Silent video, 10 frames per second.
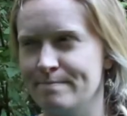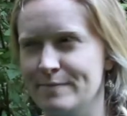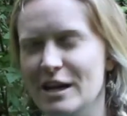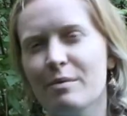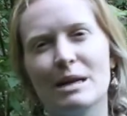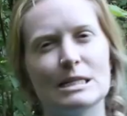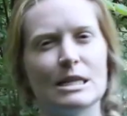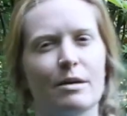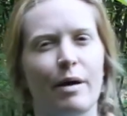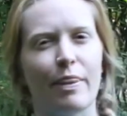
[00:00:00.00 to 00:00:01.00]
Take a minute to
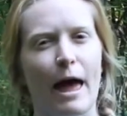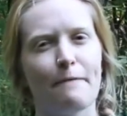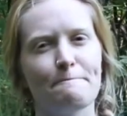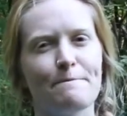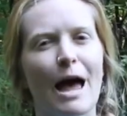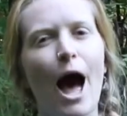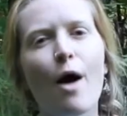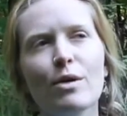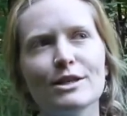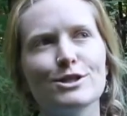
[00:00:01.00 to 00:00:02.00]
think about that. How
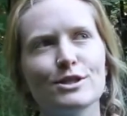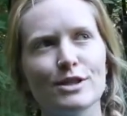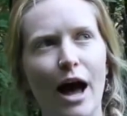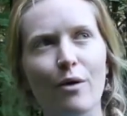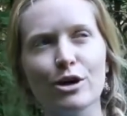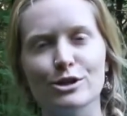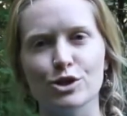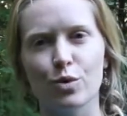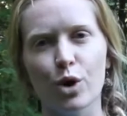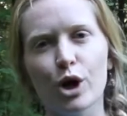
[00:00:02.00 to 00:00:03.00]
could a
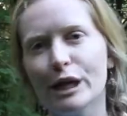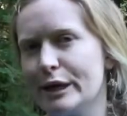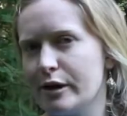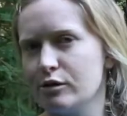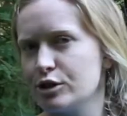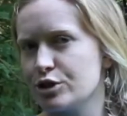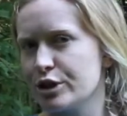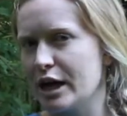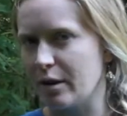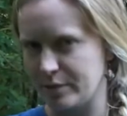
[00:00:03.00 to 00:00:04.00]
squirrel and an oak
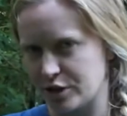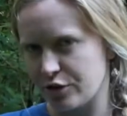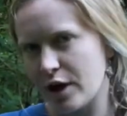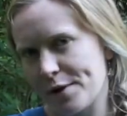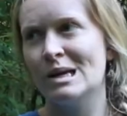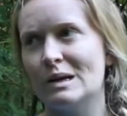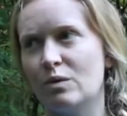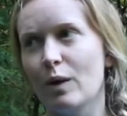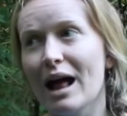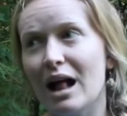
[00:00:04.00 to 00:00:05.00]
tree help each other out?
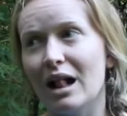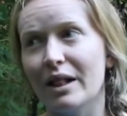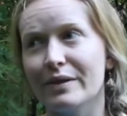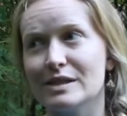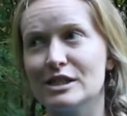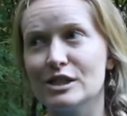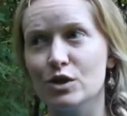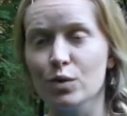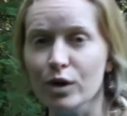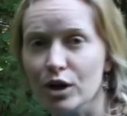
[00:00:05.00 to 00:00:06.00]
Well, the
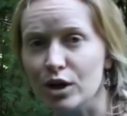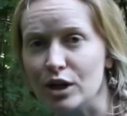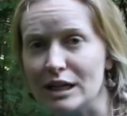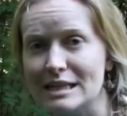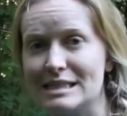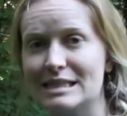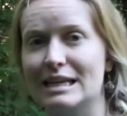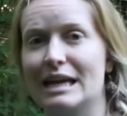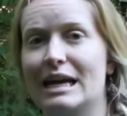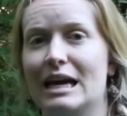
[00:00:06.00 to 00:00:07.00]
squirrel is
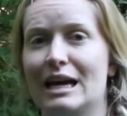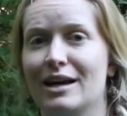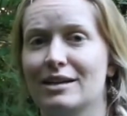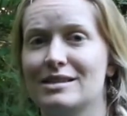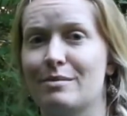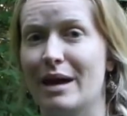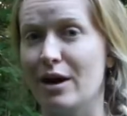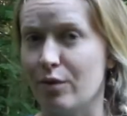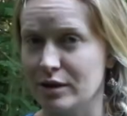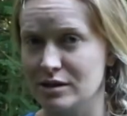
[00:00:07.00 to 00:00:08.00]
getting some
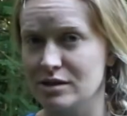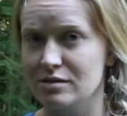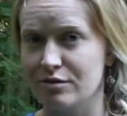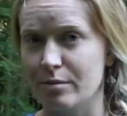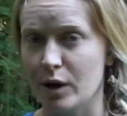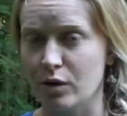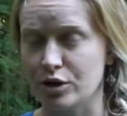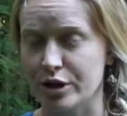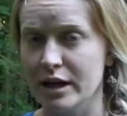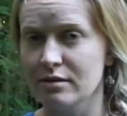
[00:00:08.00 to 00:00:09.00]
acorns from the oak
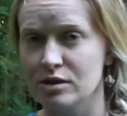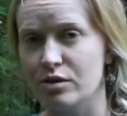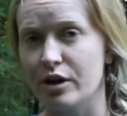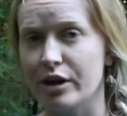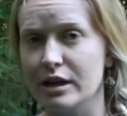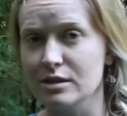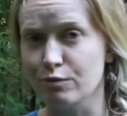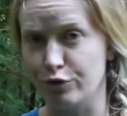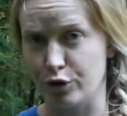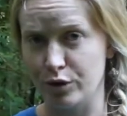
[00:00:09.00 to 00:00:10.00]
tree, so they're getting some
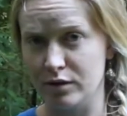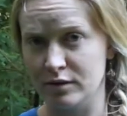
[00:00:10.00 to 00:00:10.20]
food.